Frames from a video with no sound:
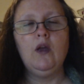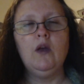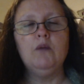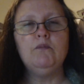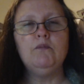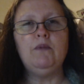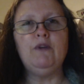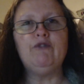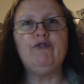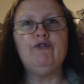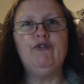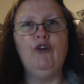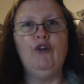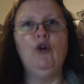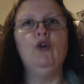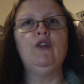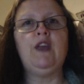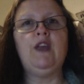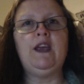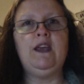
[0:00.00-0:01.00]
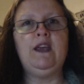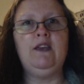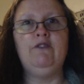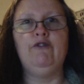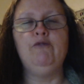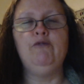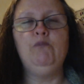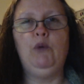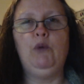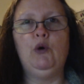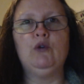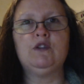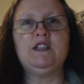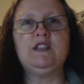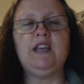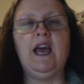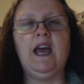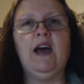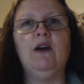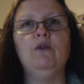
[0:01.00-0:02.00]
before they even bought
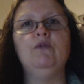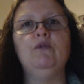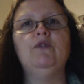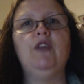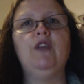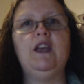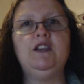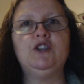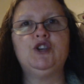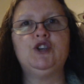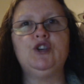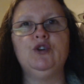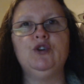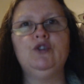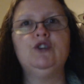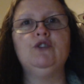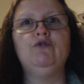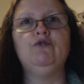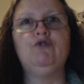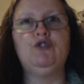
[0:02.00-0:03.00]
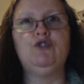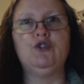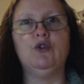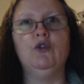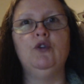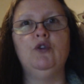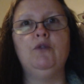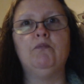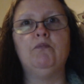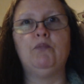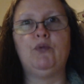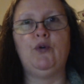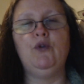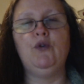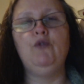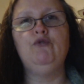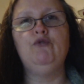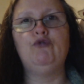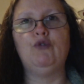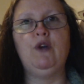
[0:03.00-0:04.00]
it out, they should have done
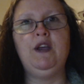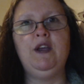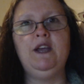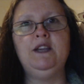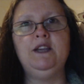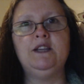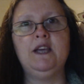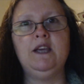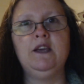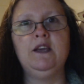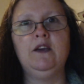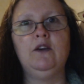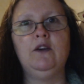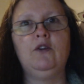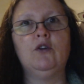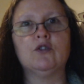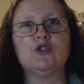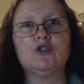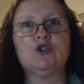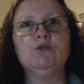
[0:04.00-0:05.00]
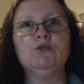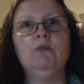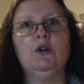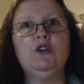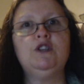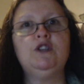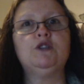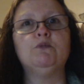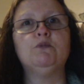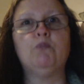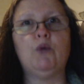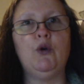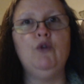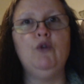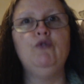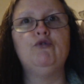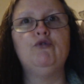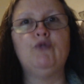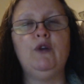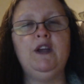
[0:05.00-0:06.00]
proofreading, got somebody to
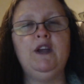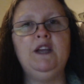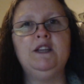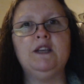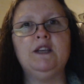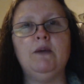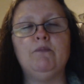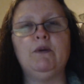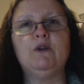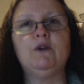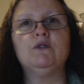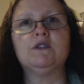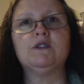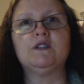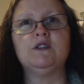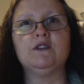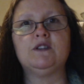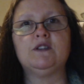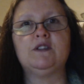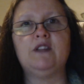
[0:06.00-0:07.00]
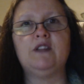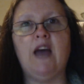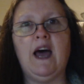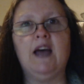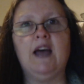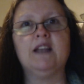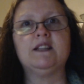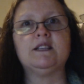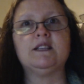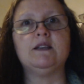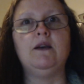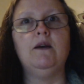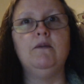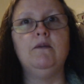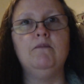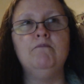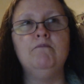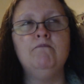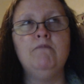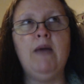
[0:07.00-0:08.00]
proofread it, because there's that
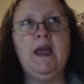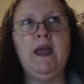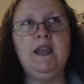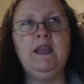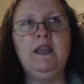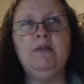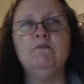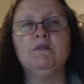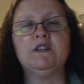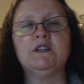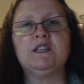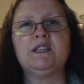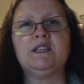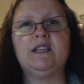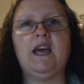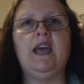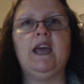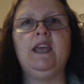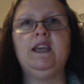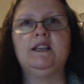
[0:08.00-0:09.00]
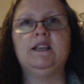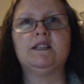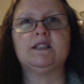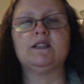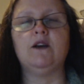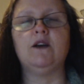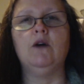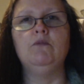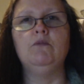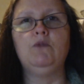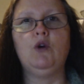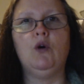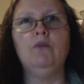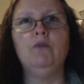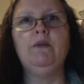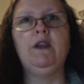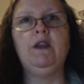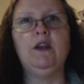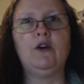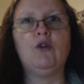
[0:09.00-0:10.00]
many mistakes I'm
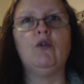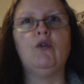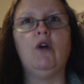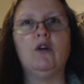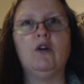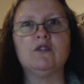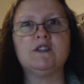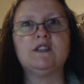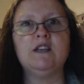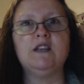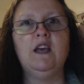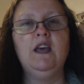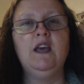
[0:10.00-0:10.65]
coming across.